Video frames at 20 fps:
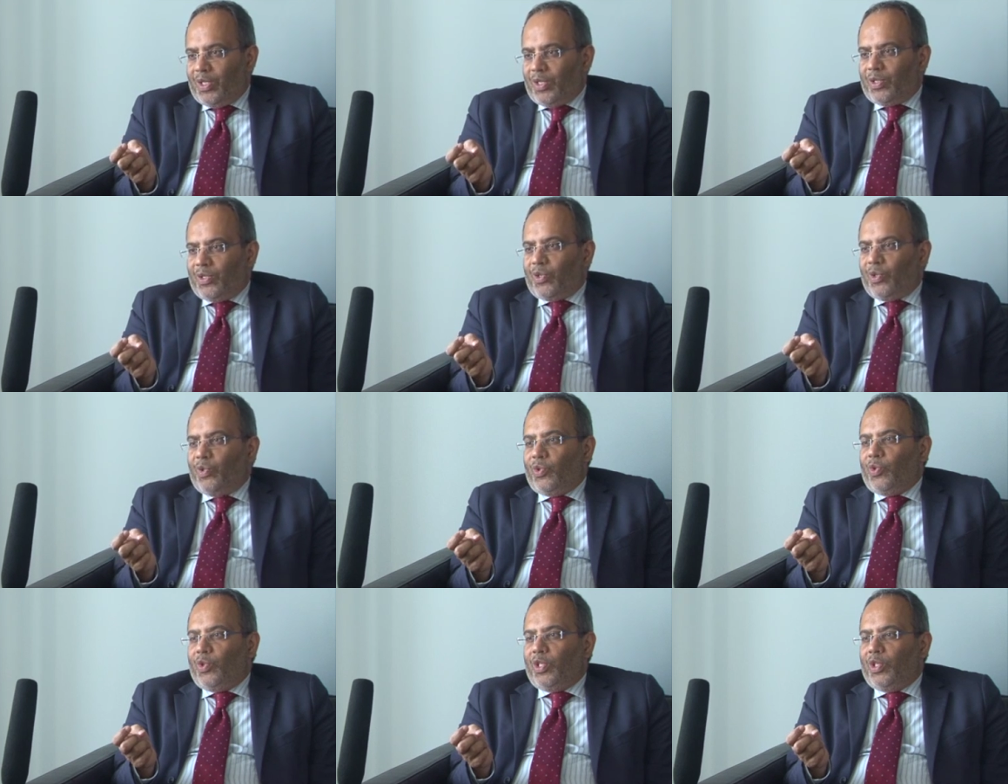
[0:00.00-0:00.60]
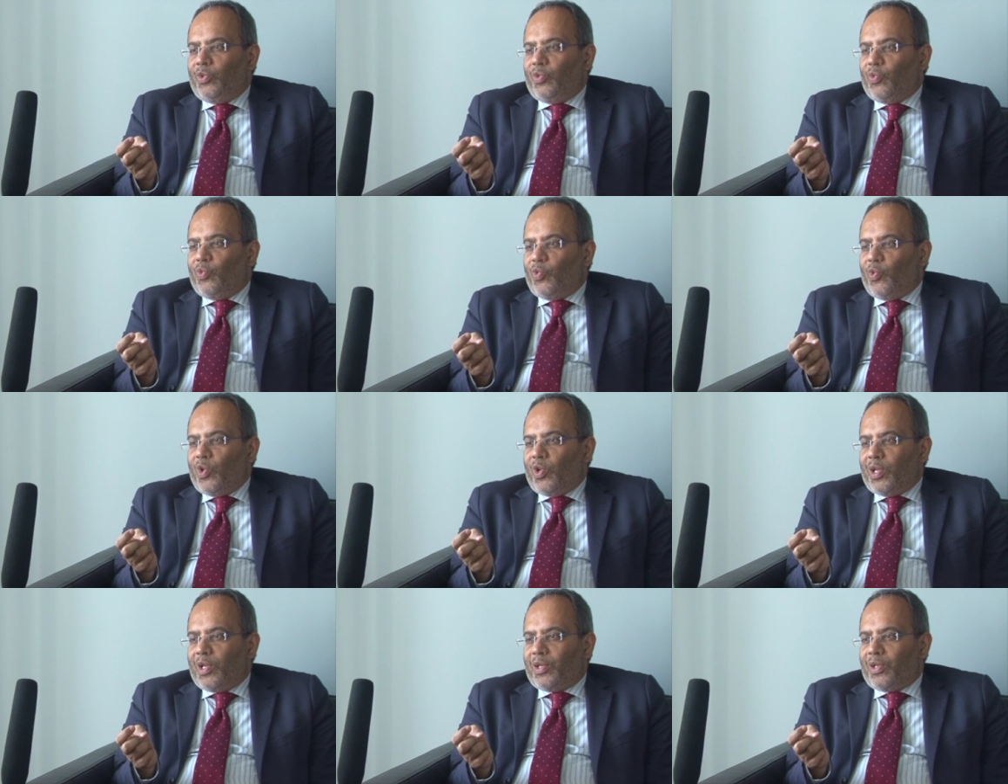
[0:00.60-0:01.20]
So you need to
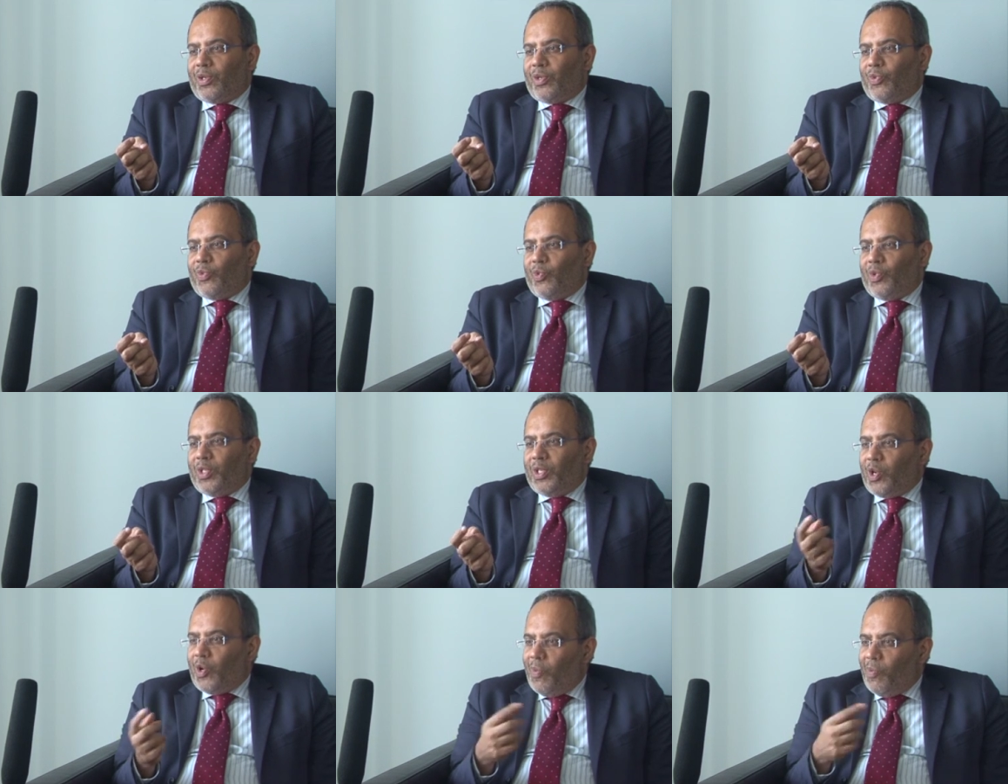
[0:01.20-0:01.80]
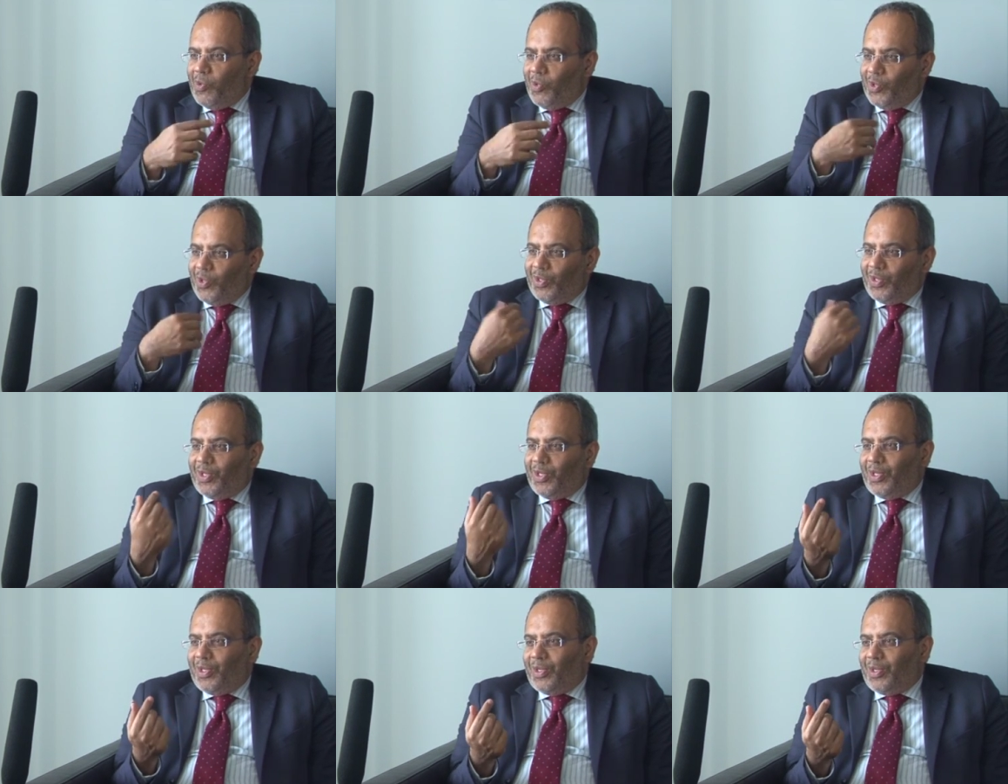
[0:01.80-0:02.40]
work with a
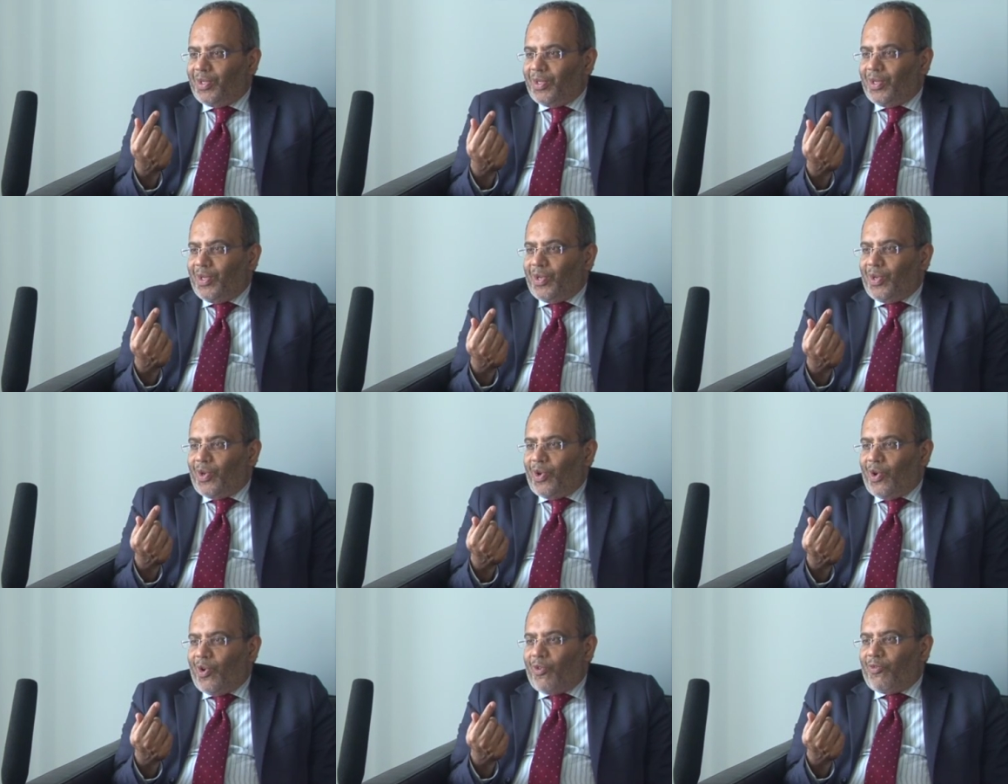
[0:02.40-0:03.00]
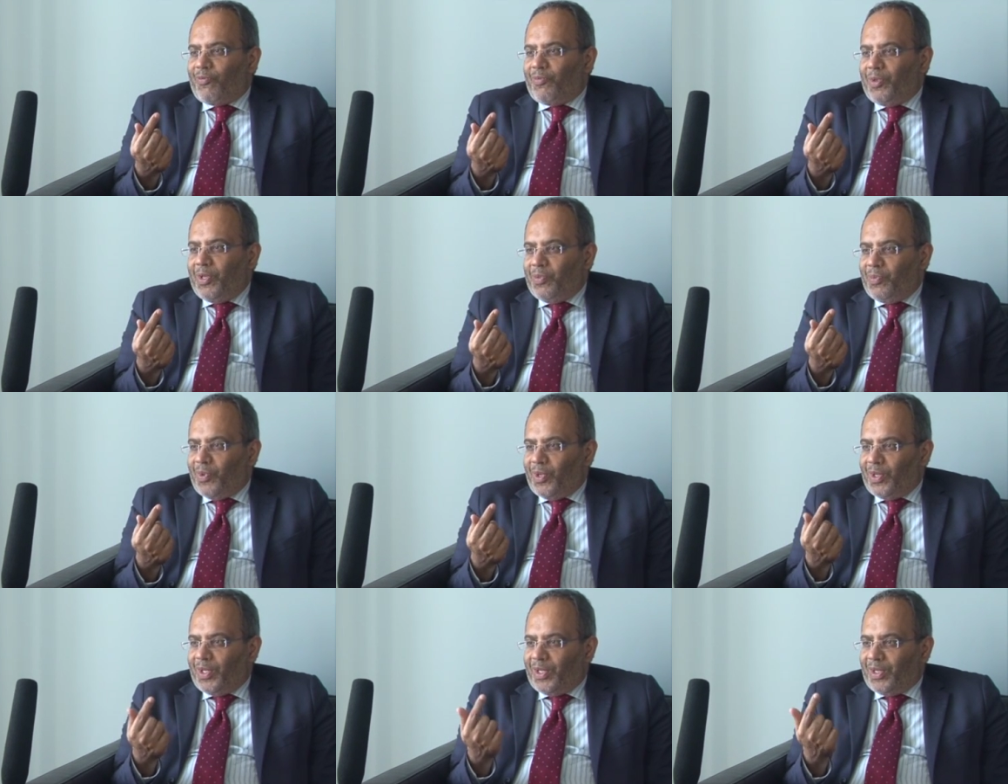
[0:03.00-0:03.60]
community of
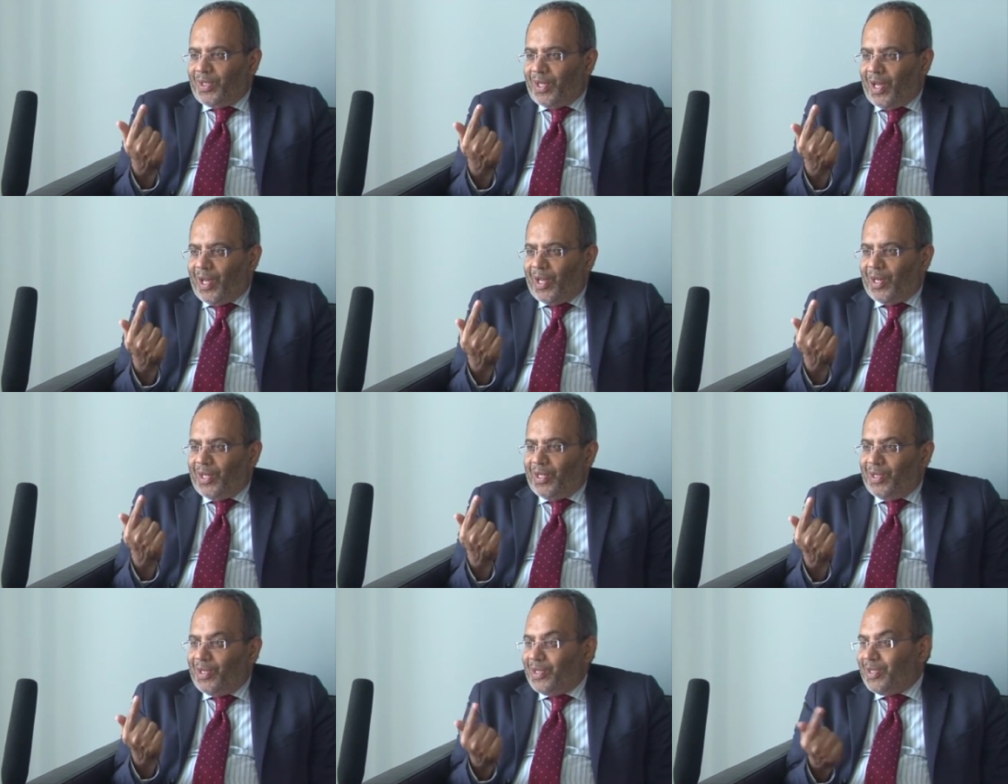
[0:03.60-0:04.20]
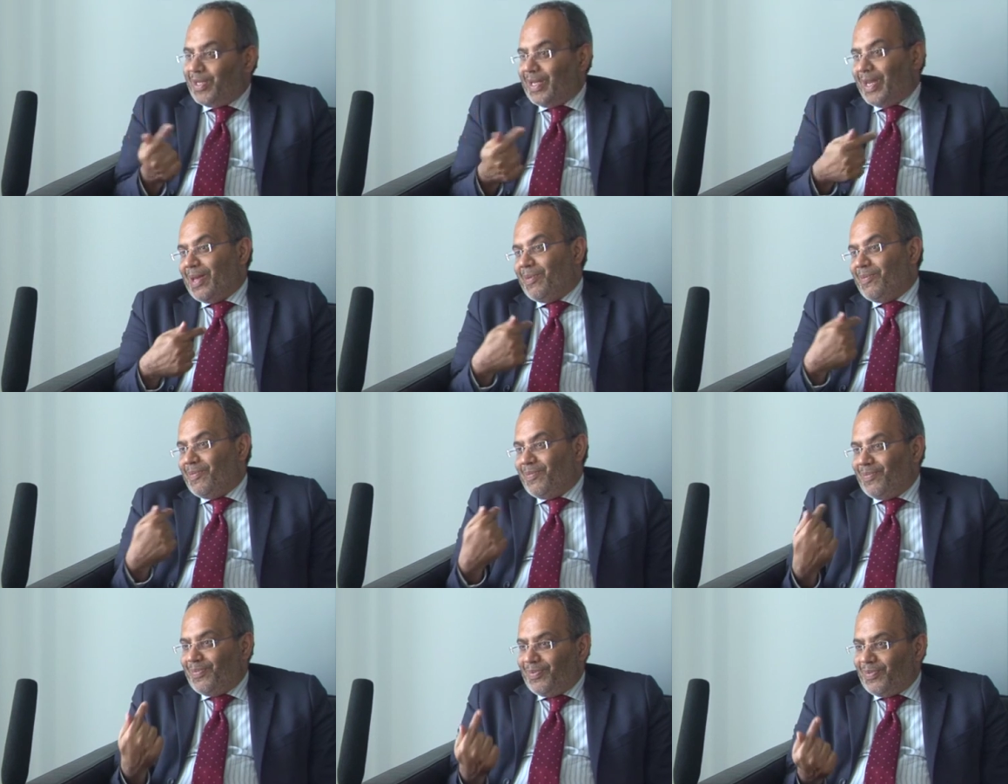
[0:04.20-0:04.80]
people that are in the
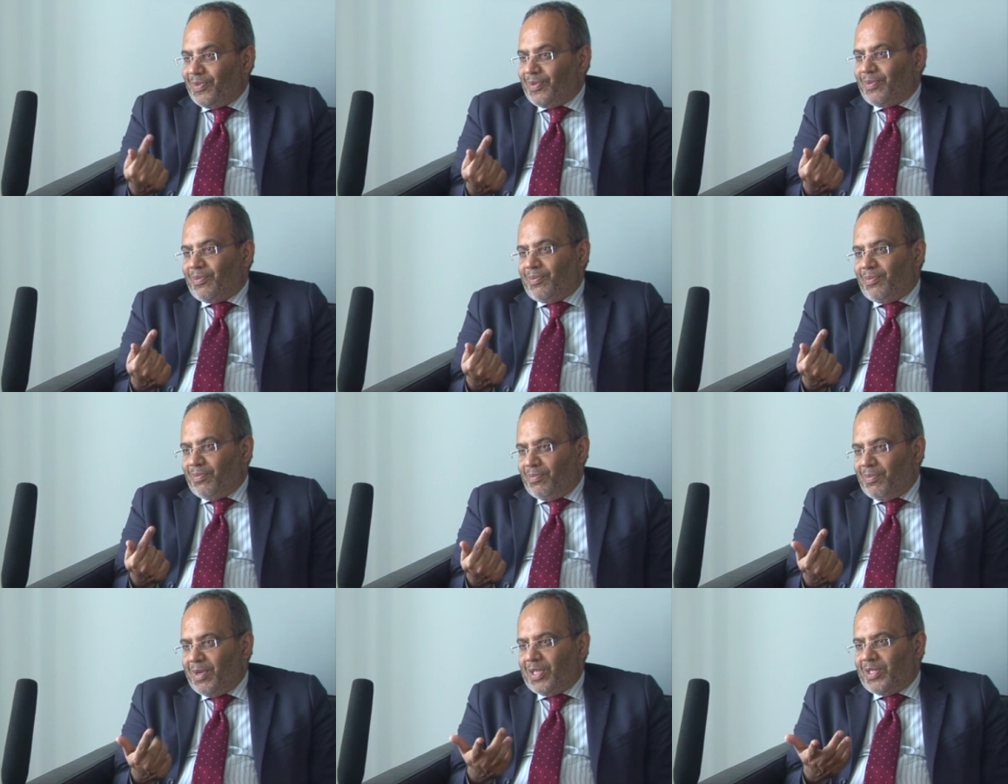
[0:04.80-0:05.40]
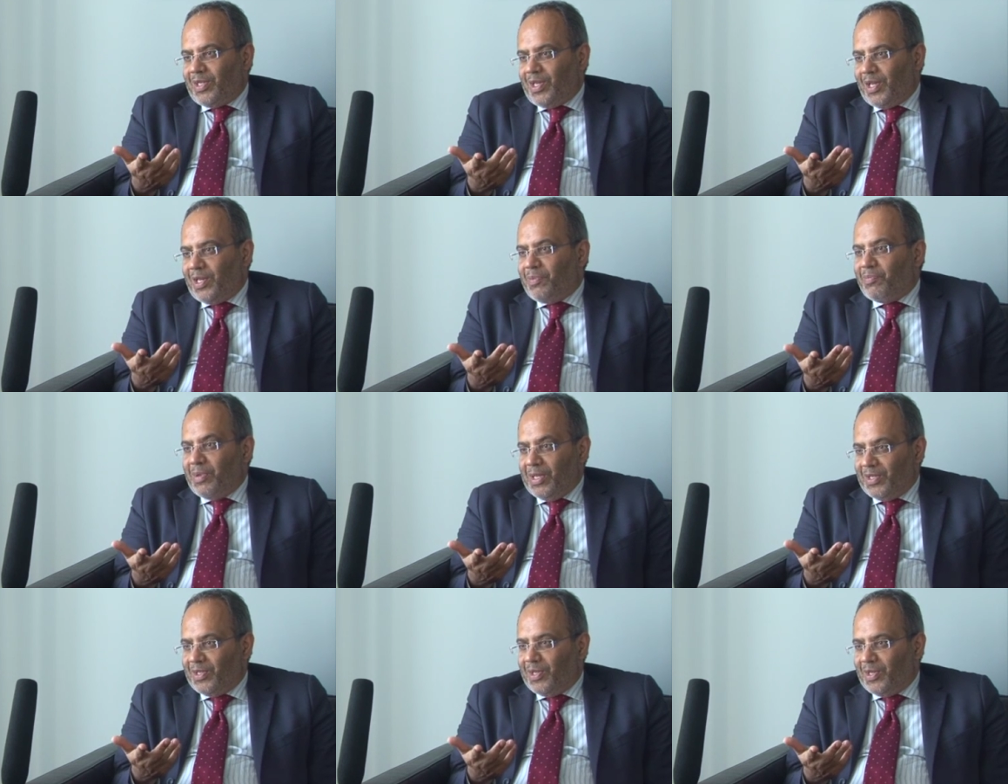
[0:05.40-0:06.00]
same, basically,
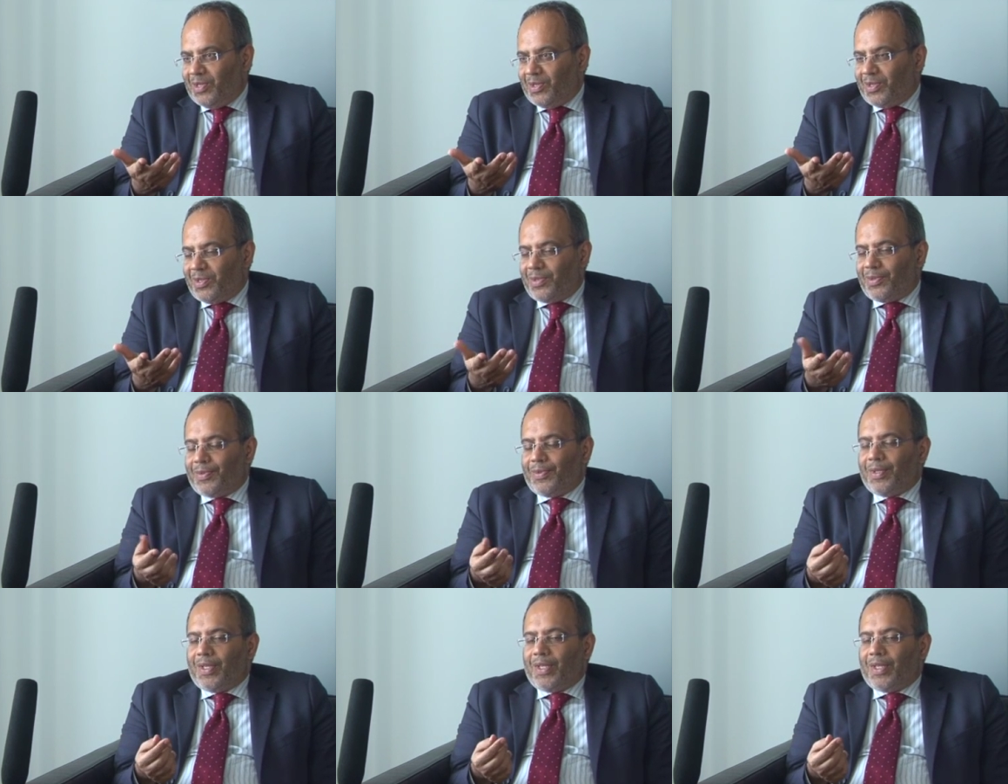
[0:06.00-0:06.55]
business.